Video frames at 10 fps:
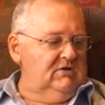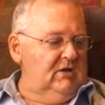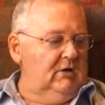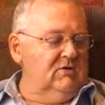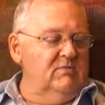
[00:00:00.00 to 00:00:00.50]

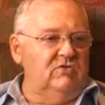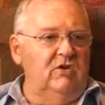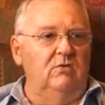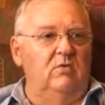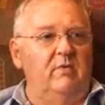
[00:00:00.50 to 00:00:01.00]
the ultimate
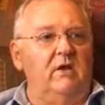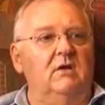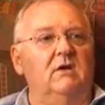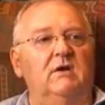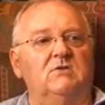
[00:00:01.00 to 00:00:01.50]
showwoman.
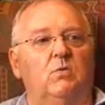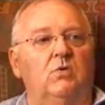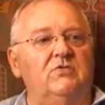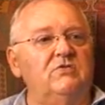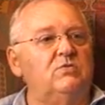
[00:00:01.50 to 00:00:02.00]
As
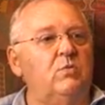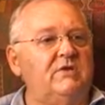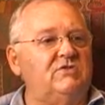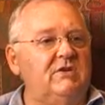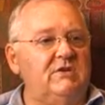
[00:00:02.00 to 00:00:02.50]
water is
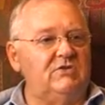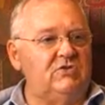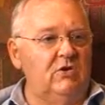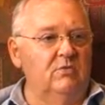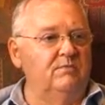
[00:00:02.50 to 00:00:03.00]
wet, she is
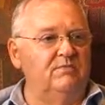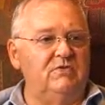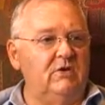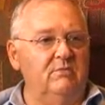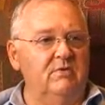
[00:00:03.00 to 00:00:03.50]
show
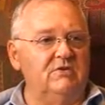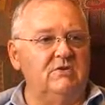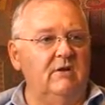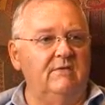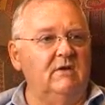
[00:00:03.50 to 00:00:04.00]

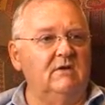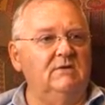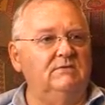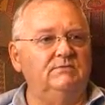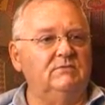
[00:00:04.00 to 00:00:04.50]
person, I think.
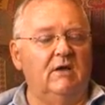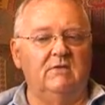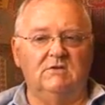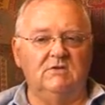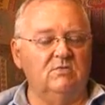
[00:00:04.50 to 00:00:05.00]
Mm. I
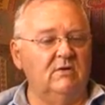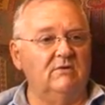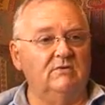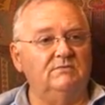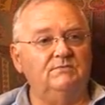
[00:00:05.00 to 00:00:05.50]
think she's
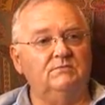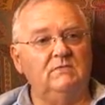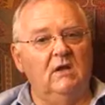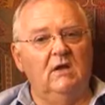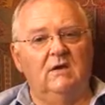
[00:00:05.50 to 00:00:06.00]
wonderful.
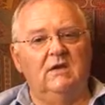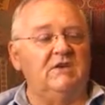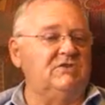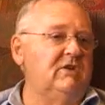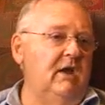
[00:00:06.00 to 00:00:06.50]
Mm.
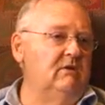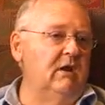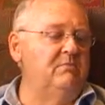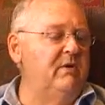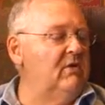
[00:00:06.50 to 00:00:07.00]
Yes,
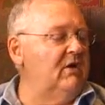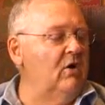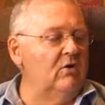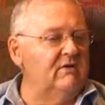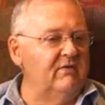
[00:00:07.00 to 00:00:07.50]
and people like
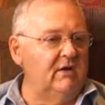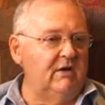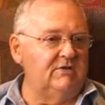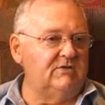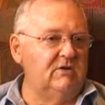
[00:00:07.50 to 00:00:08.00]
Holly
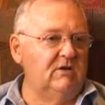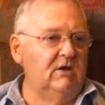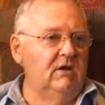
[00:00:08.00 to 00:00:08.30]
Valance,